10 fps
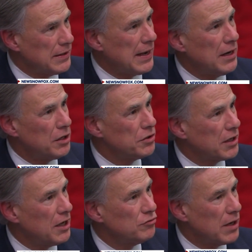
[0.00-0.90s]
hire the
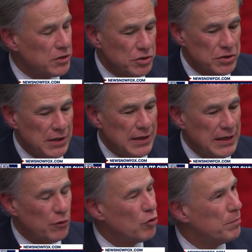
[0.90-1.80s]
contractors,
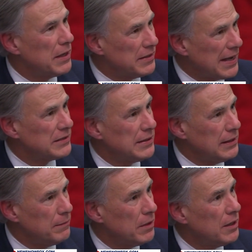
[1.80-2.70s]
and it will be that
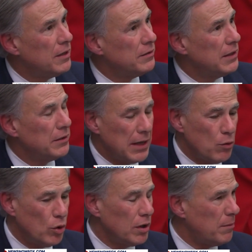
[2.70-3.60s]
team that they
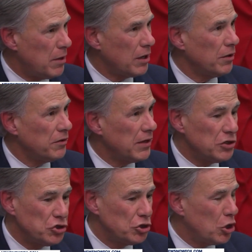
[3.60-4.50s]
will, among other
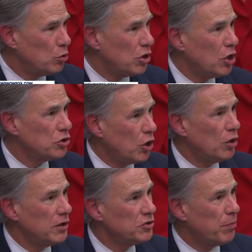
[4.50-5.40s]
things, go talk to
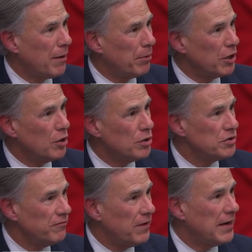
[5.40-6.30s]
all these property
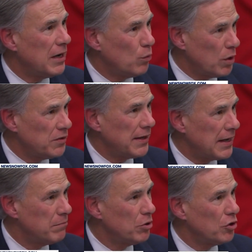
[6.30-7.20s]
owners and find out where they
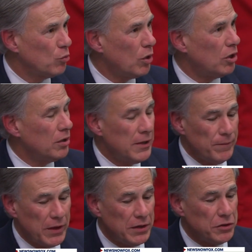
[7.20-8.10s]
can build a wall.
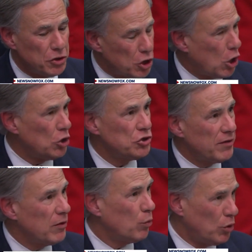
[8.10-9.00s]
And the cost
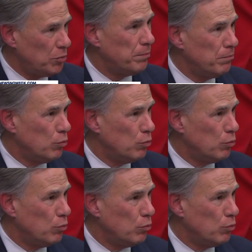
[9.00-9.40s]
of it will